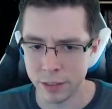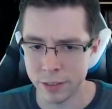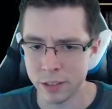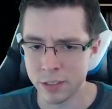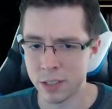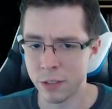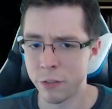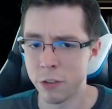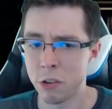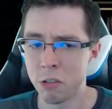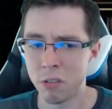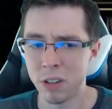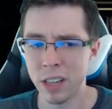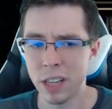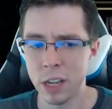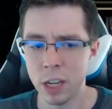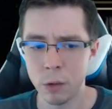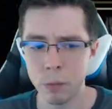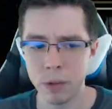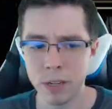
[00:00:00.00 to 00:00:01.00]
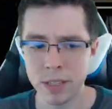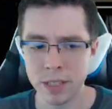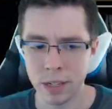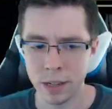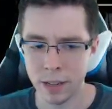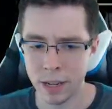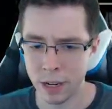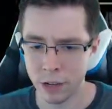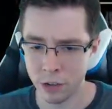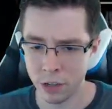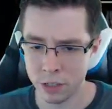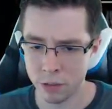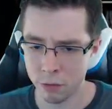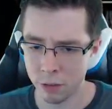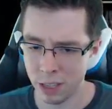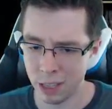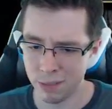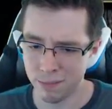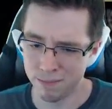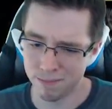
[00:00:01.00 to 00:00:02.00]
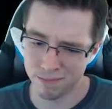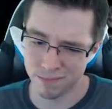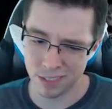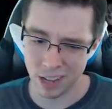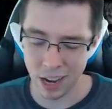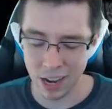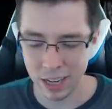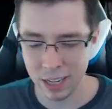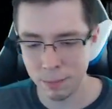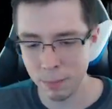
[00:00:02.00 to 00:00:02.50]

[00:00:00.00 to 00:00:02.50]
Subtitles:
There's a few really good ones, and a lot of just really kind of